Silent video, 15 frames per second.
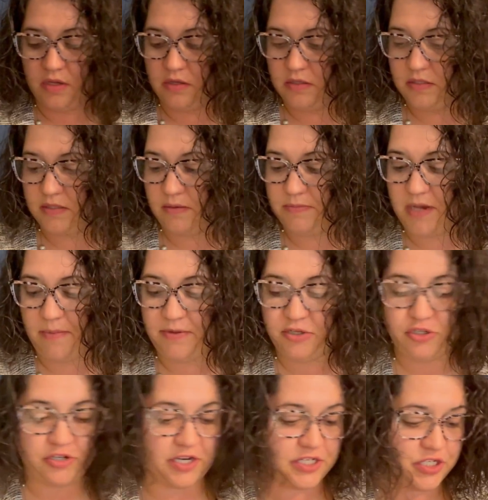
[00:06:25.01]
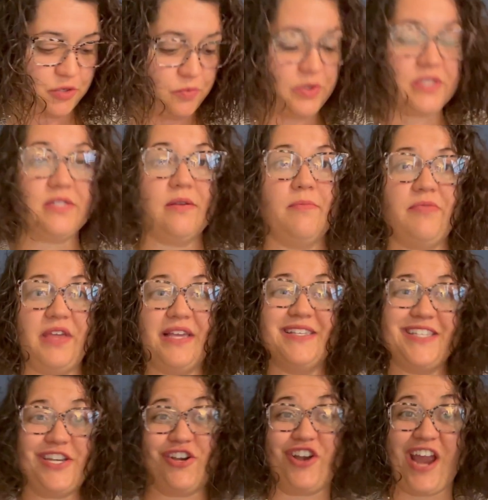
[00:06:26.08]
some demonstration with some things
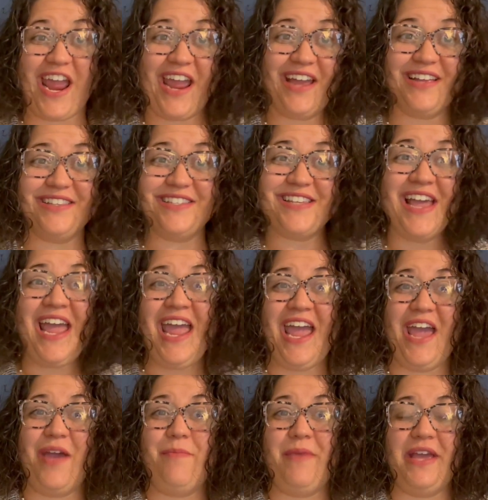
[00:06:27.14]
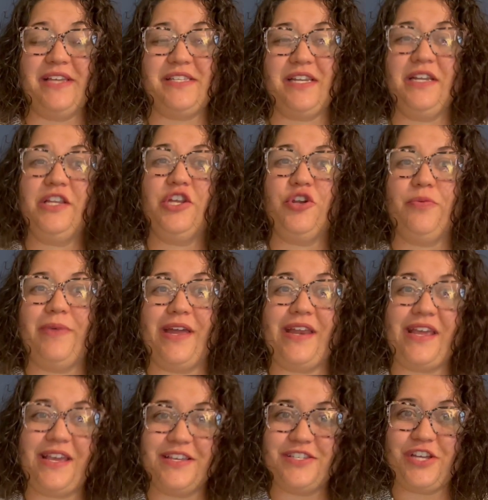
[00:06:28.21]
in your hands, it makes it a little bit
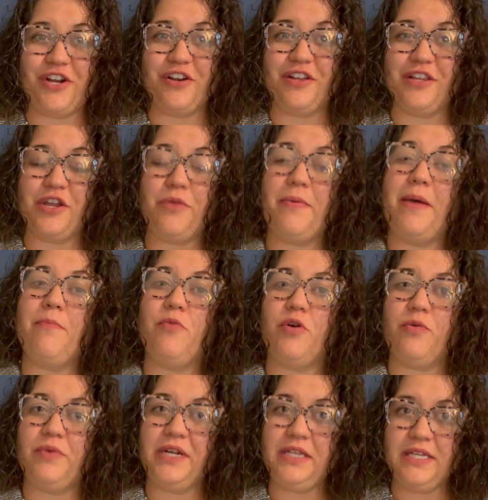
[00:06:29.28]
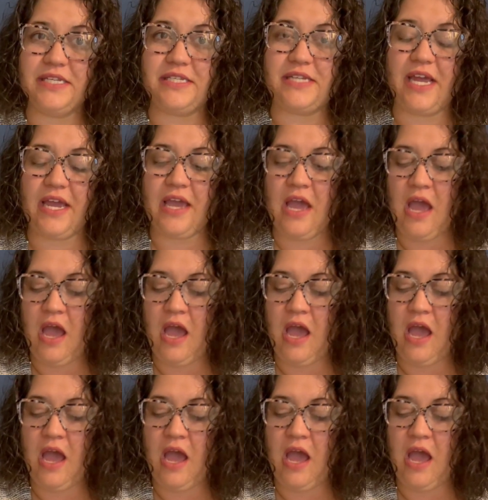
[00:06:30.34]
easier and a little bit more realistic.